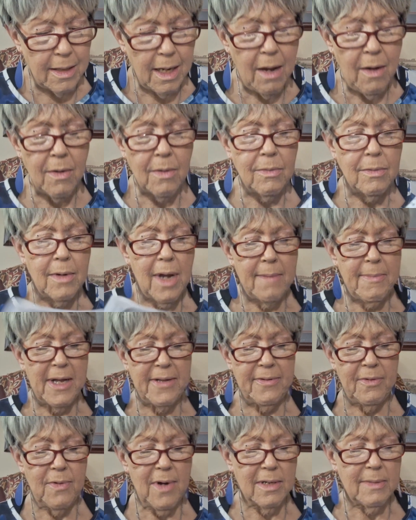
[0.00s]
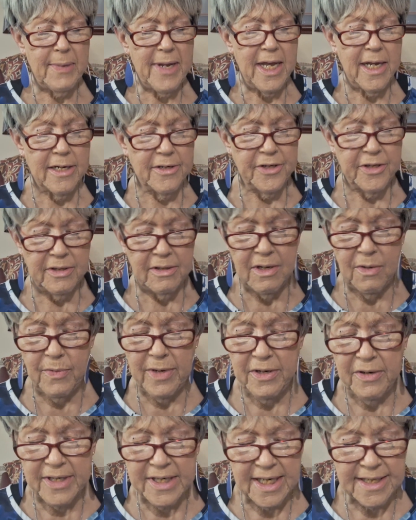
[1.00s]
Oh, I'm on the wrong page. No
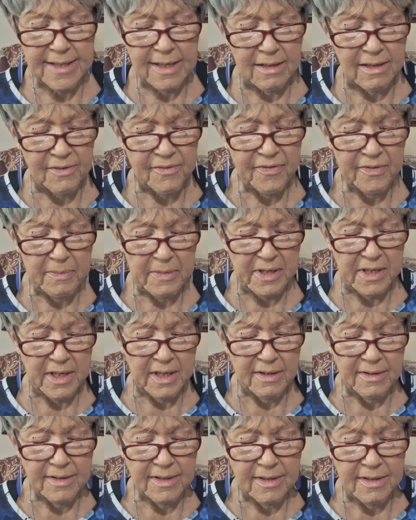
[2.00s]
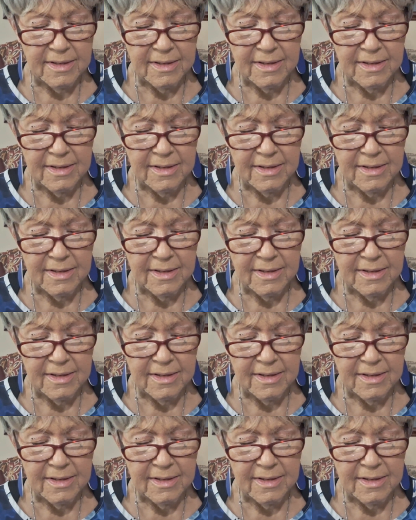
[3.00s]
wonder it doesn't look familiar.